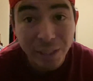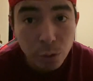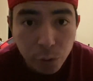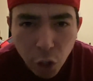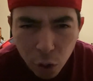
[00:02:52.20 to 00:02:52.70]
this
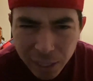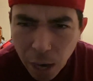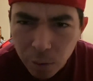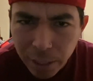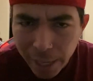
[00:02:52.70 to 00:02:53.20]
one's called,
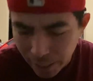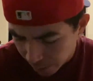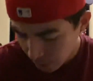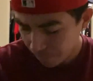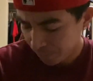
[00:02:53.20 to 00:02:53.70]
Our Lady.
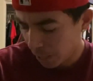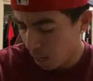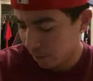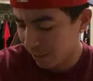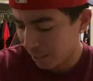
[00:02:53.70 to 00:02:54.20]

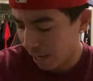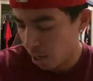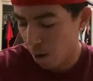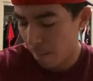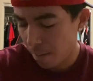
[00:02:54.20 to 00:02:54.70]
This is like
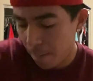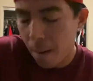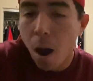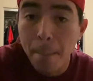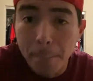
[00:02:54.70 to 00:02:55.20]
a
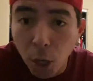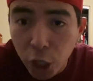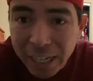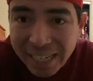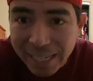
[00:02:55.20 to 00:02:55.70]

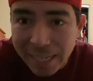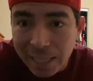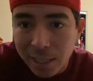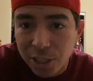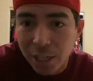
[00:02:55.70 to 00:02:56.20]
burgundy.
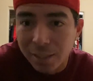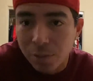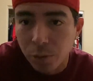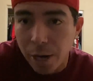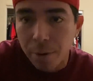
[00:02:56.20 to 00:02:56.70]
Check
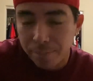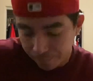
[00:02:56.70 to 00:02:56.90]
this one out.